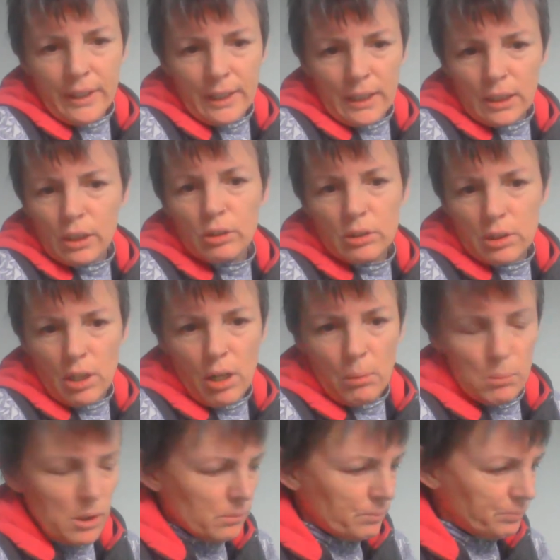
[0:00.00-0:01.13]
it'll look
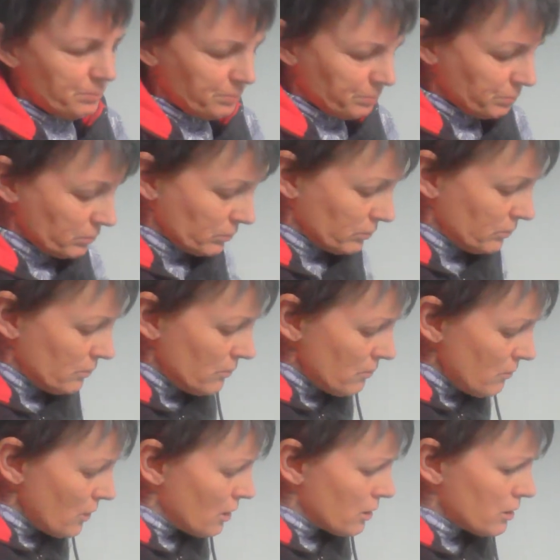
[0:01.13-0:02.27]
normal.
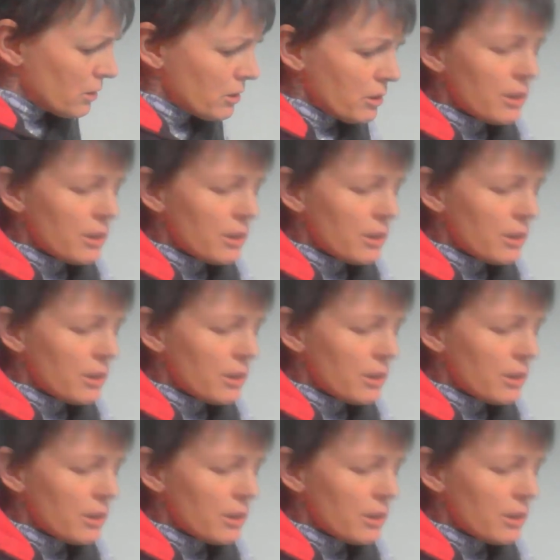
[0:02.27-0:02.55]
So